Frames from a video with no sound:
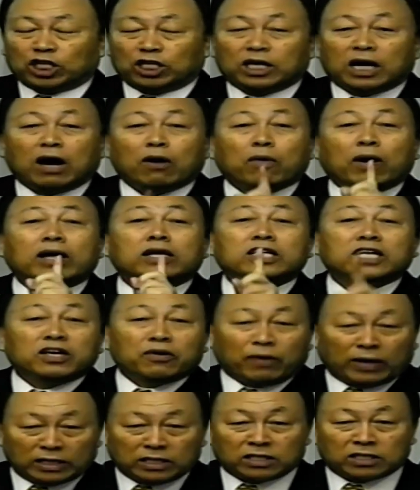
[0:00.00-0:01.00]
Because
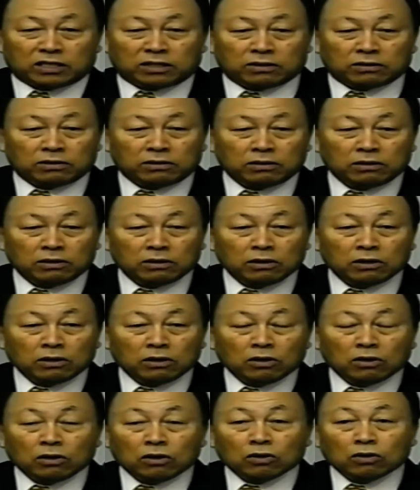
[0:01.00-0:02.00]
later I
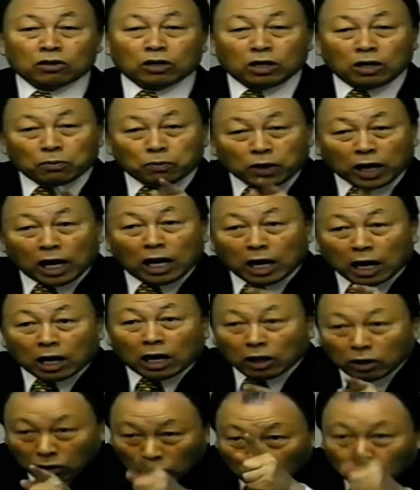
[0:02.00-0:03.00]
realize it's
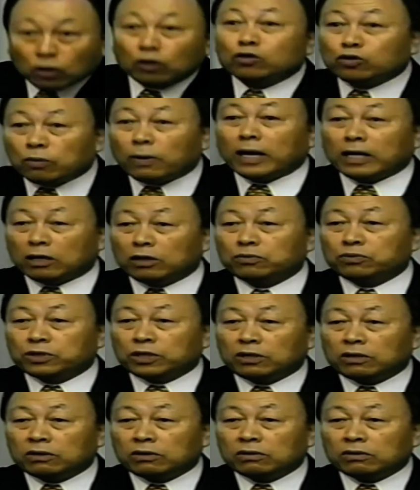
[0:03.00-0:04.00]
someone who is so
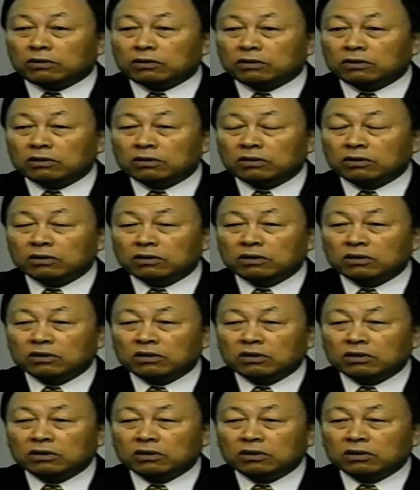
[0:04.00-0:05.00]
evil, who's pretending
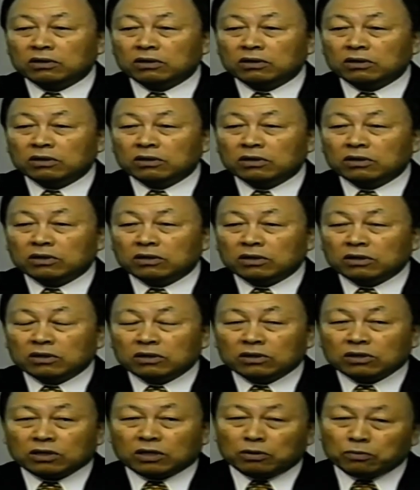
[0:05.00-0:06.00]
not to be. So
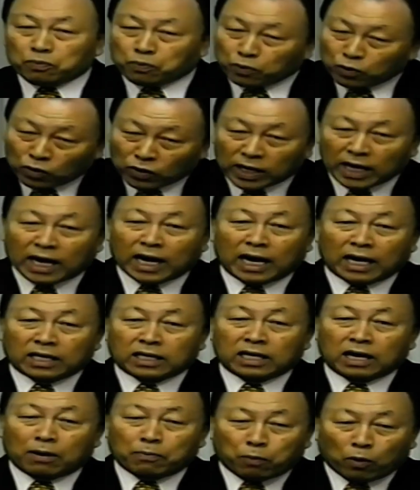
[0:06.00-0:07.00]
in order to
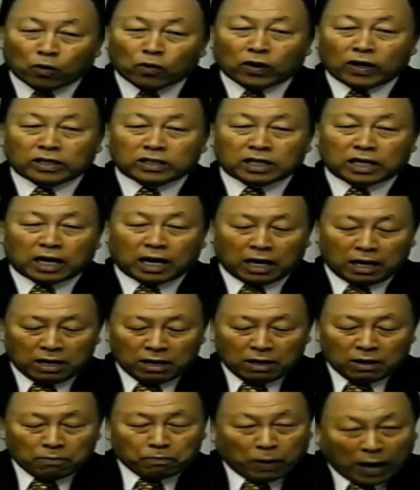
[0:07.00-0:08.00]
crack them, you know, I
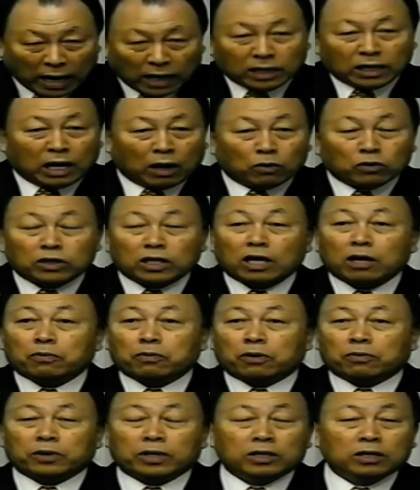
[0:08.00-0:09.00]
have to say such
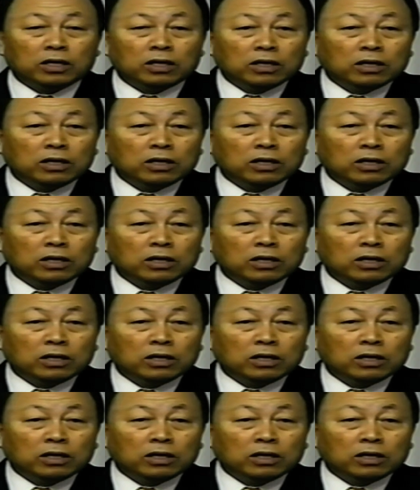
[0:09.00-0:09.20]
things.